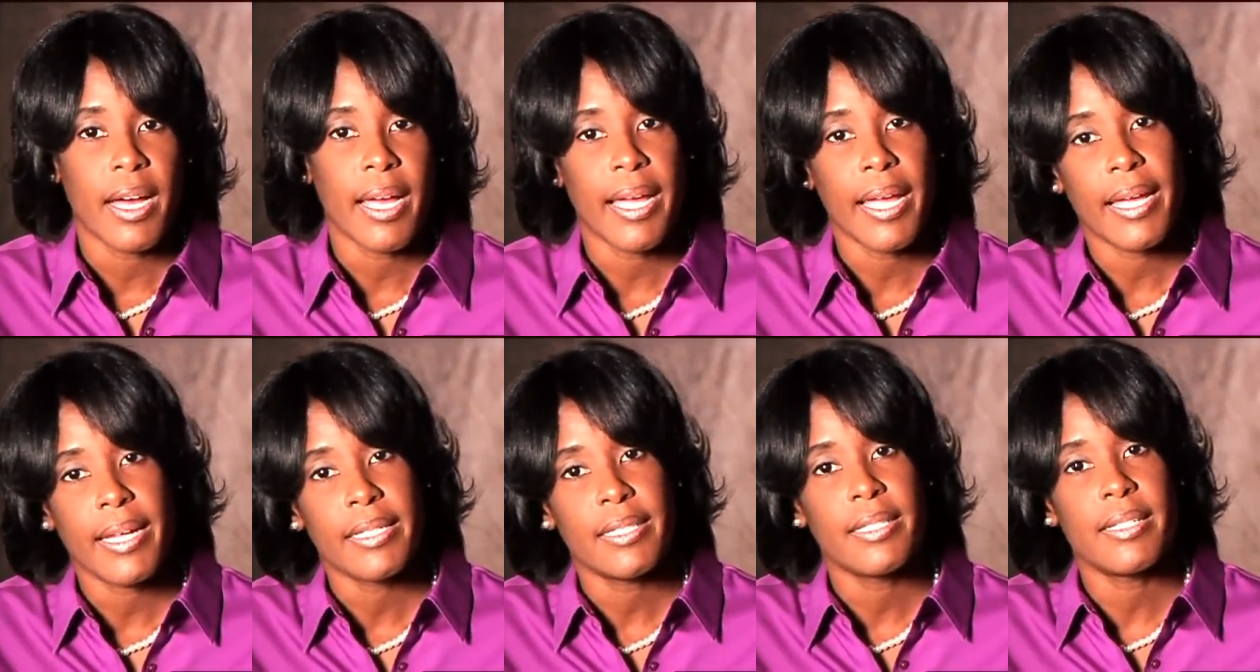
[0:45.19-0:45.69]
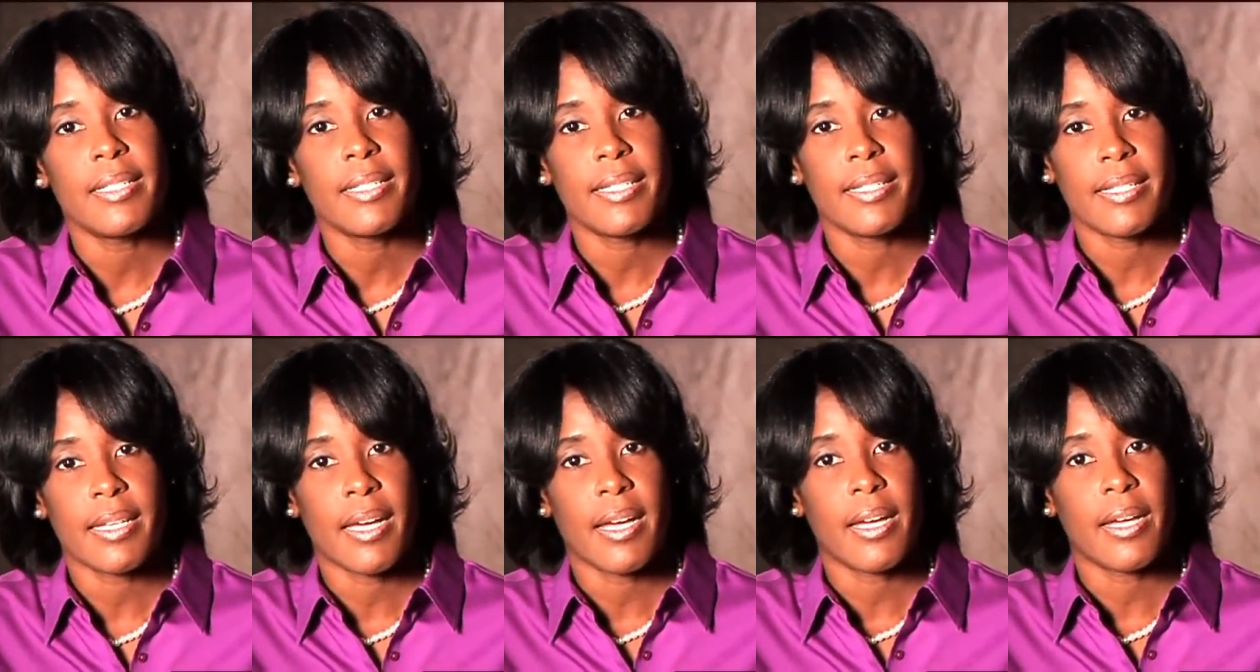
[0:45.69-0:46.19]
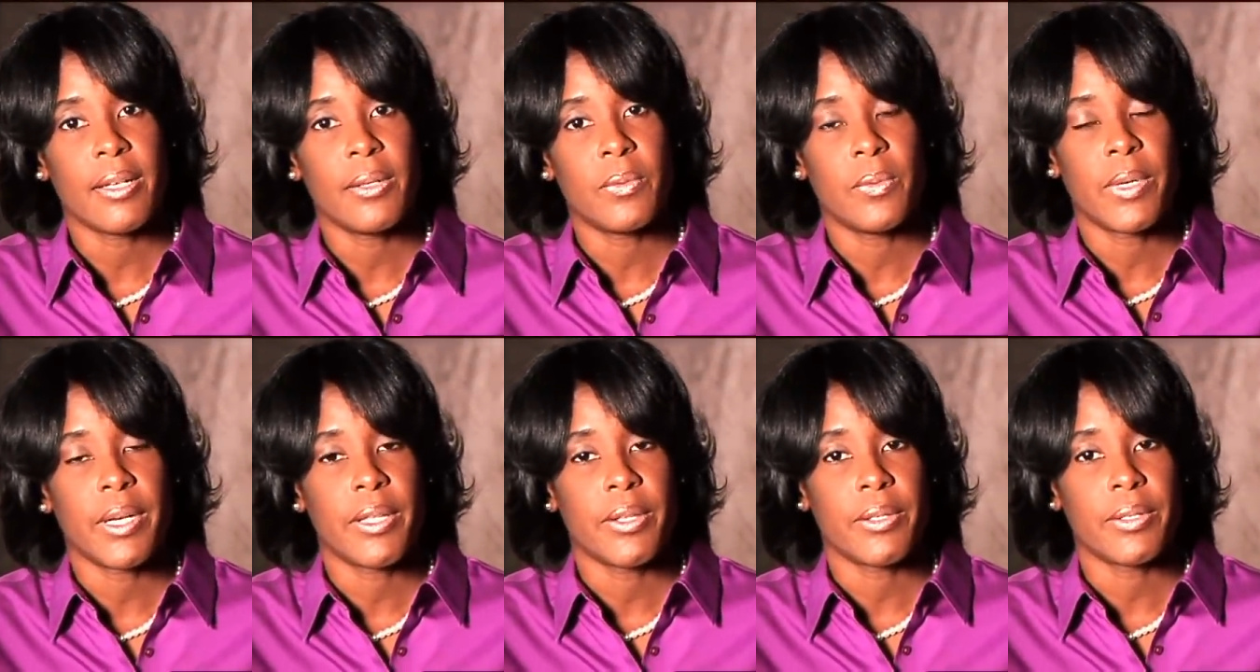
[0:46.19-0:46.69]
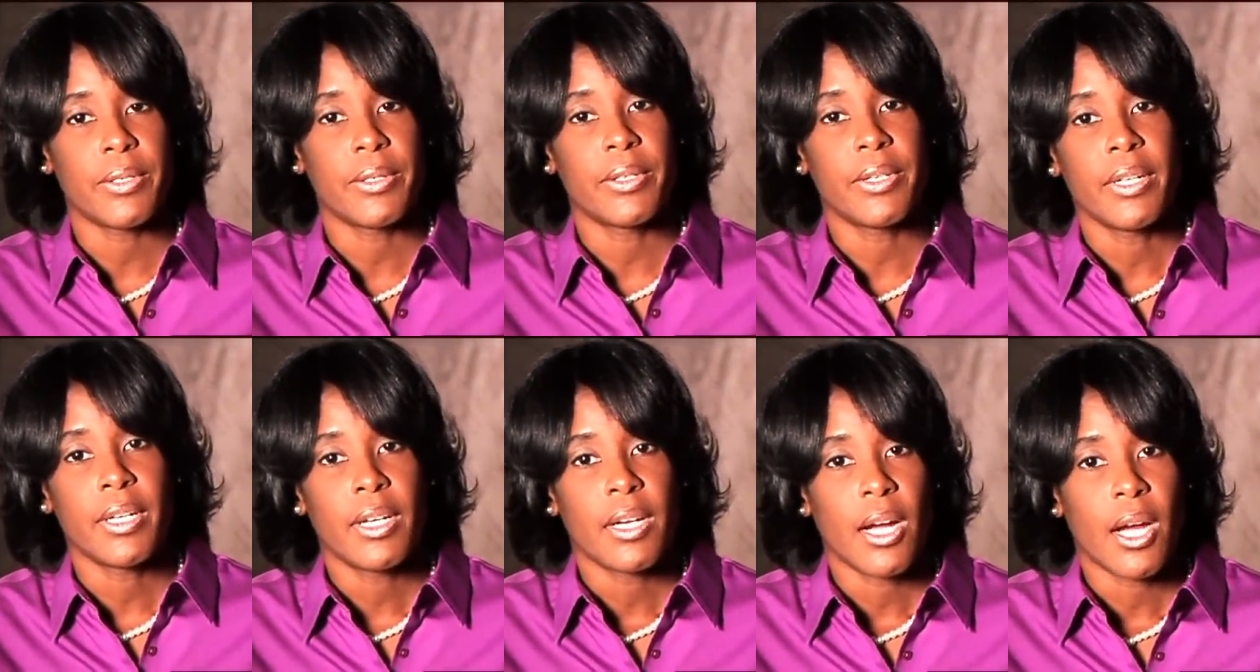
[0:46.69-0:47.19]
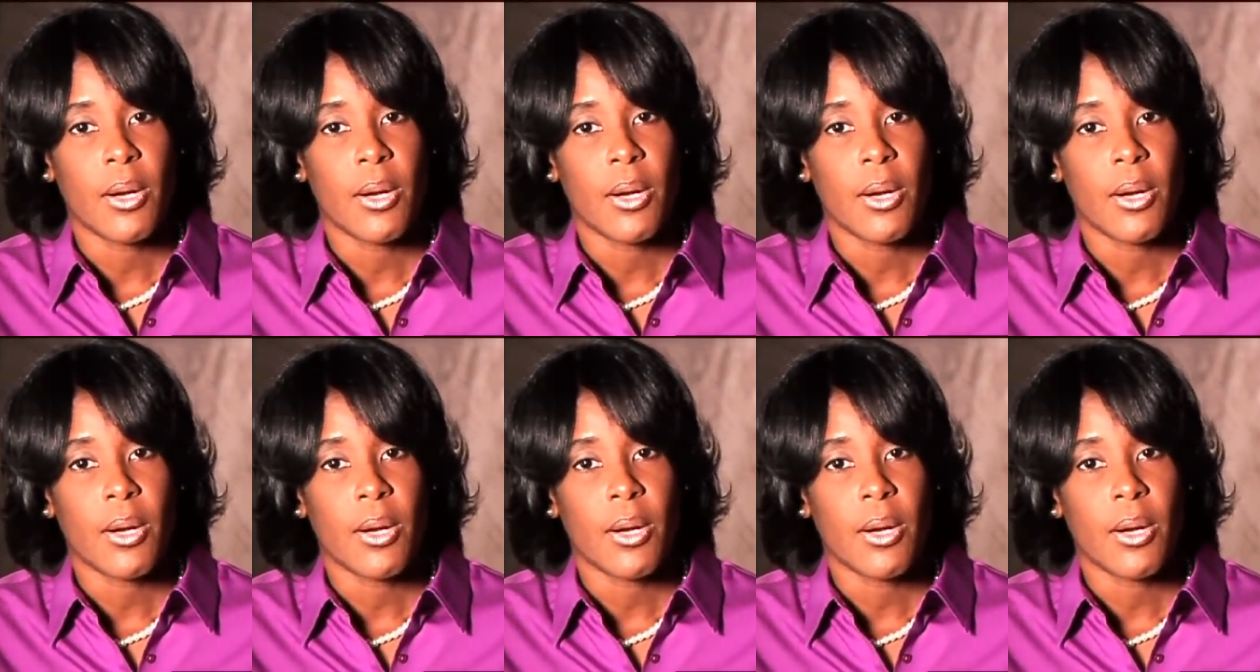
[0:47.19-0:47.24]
I had to decide whether